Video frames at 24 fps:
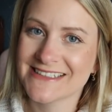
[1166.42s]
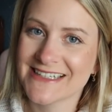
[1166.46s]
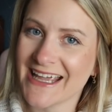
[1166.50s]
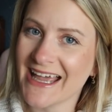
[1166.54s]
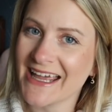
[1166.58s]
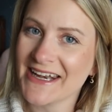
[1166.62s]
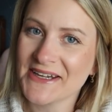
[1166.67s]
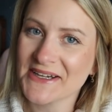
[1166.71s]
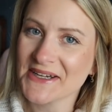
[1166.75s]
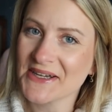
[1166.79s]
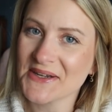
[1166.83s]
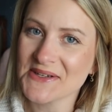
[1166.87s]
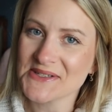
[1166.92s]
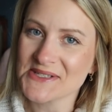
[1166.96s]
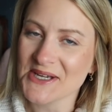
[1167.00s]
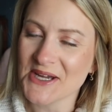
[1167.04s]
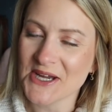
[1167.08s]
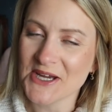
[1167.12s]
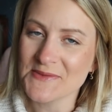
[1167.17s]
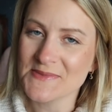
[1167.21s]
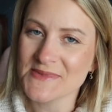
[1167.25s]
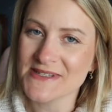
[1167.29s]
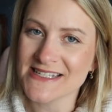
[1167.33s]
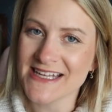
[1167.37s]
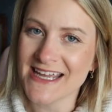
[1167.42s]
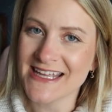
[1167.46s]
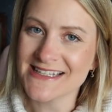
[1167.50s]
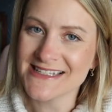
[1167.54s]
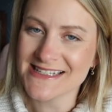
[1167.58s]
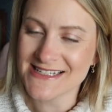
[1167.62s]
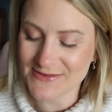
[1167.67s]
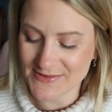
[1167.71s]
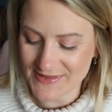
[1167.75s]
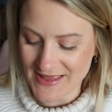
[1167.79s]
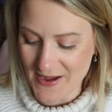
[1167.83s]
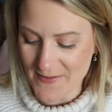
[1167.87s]
Can I go to
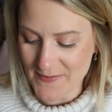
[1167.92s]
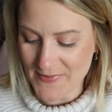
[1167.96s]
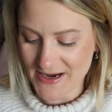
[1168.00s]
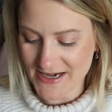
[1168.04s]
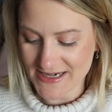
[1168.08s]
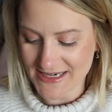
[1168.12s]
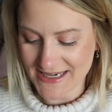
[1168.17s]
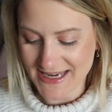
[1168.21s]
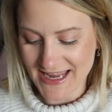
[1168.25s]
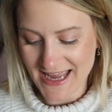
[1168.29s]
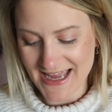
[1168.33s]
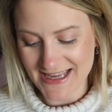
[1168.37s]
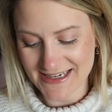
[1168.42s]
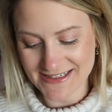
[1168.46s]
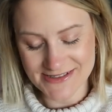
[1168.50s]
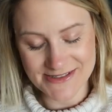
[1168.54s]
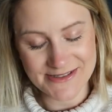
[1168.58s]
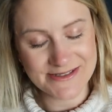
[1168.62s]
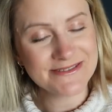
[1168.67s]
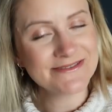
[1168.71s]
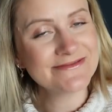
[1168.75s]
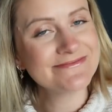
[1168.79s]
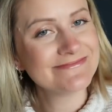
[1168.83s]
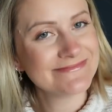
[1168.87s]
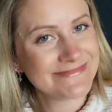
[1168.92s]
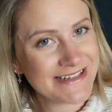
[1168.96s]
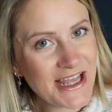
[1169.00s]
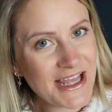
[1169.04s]
HomeSense without buying a candle?